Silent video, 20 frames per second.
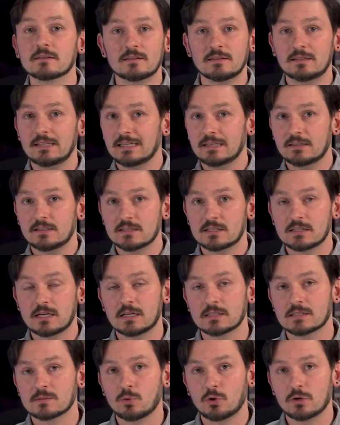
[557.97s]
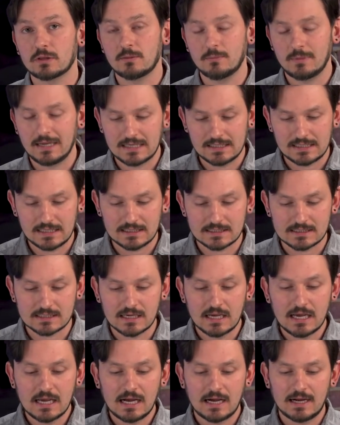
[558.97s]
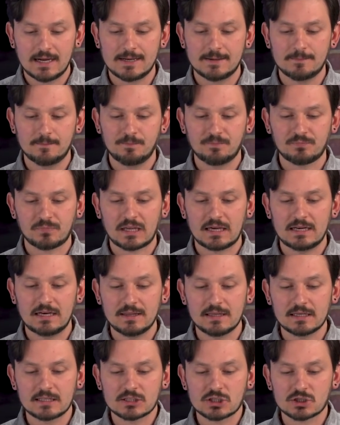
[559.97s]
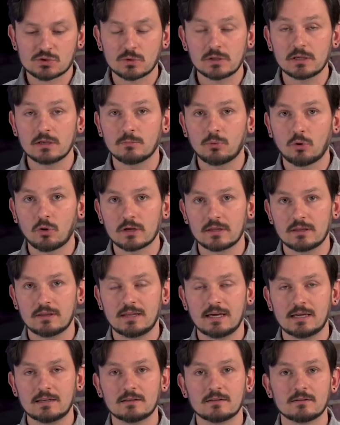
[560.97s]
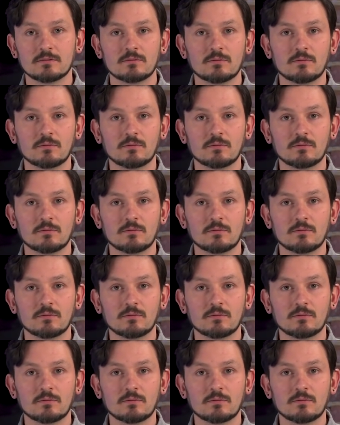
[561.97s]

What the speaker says: The data does not support the mandates, and I think it's just really important that